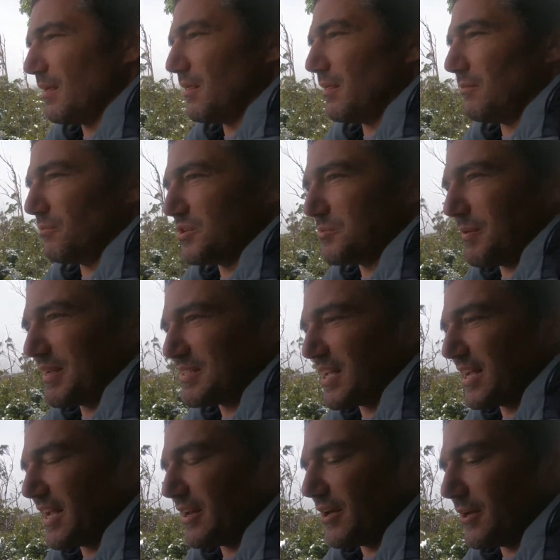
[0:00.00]
which means
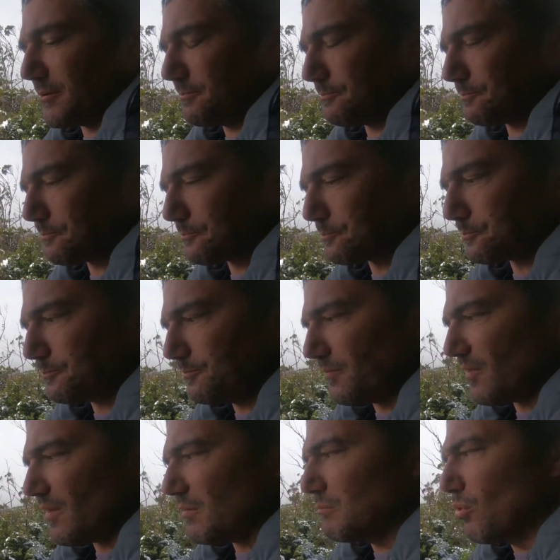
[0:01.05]
they get a
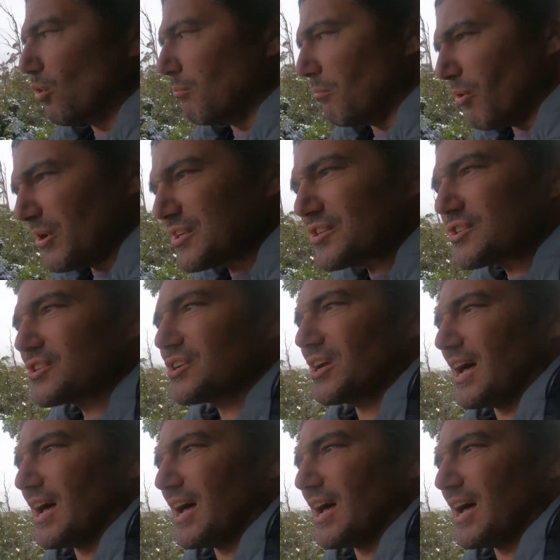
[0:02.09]
more moist